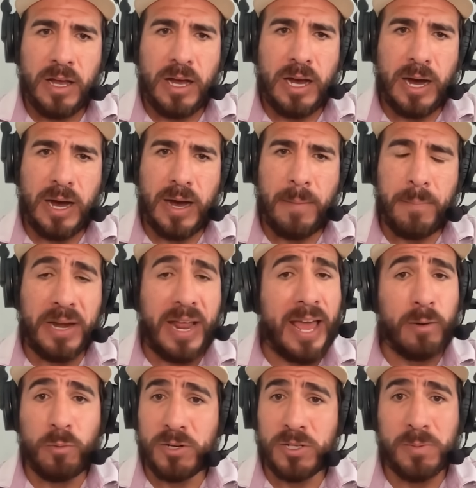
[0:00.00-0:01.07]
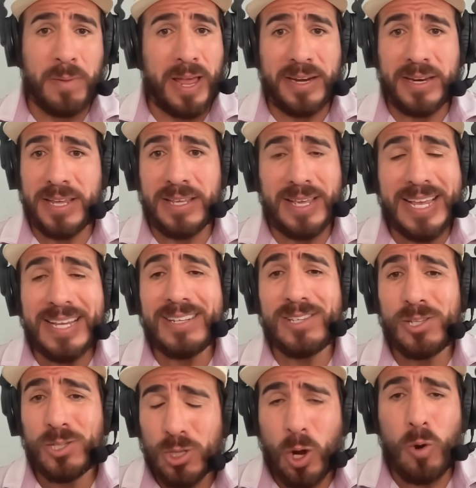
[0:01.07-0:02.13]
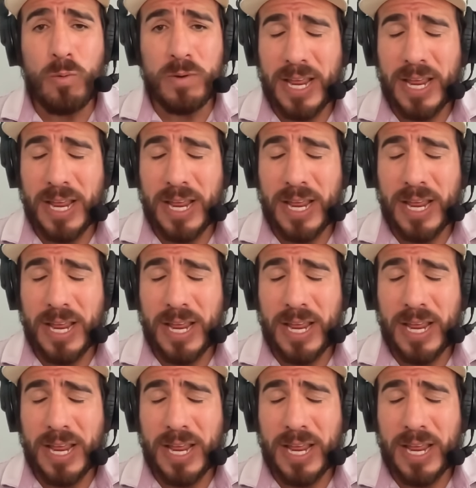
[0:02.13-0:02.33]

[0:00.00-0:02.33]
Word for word: Uh, but Edwards, man, he he's so